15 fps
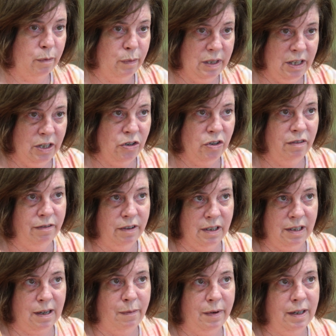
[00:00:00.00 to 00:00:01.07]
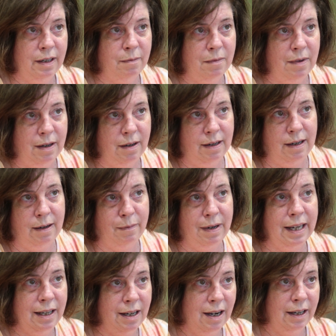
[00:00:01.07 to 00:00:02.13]
repetition for someone in uh,
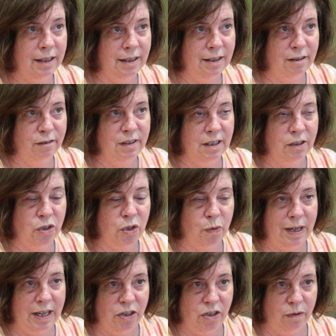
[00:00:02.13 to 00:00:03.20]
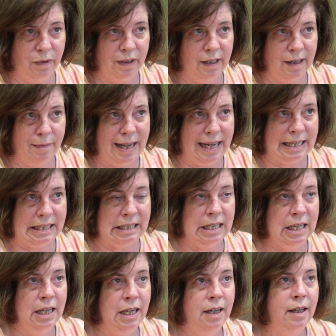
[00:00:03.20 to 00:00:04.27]
my cognitive situation with MS
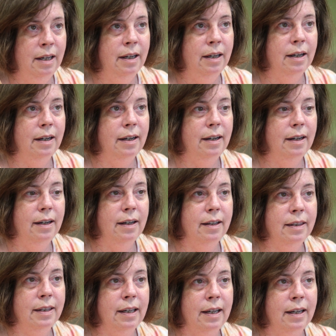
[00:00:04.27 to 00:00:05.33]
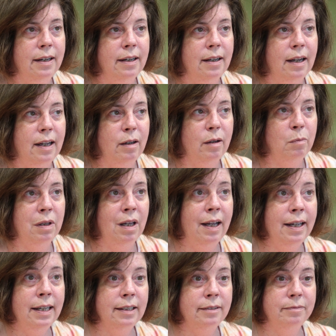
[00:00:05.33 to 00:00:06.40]
that I
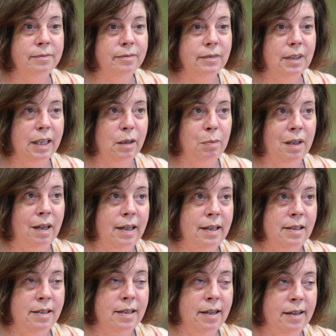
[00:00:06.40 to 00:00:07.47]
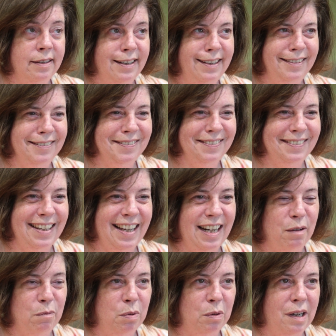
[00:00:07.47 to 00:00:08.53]
apply it. I apply it daily and
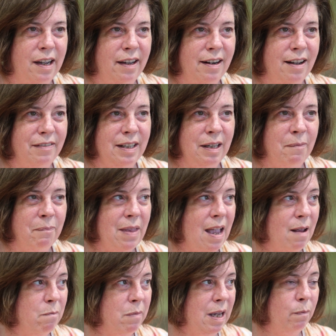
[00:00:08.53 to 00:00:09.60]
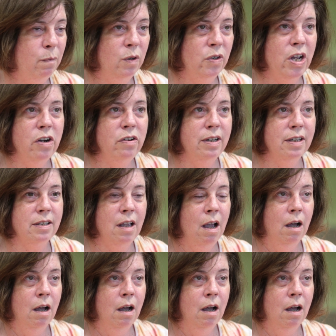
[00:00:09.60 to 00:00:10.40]
I'm proud of it. And people notice,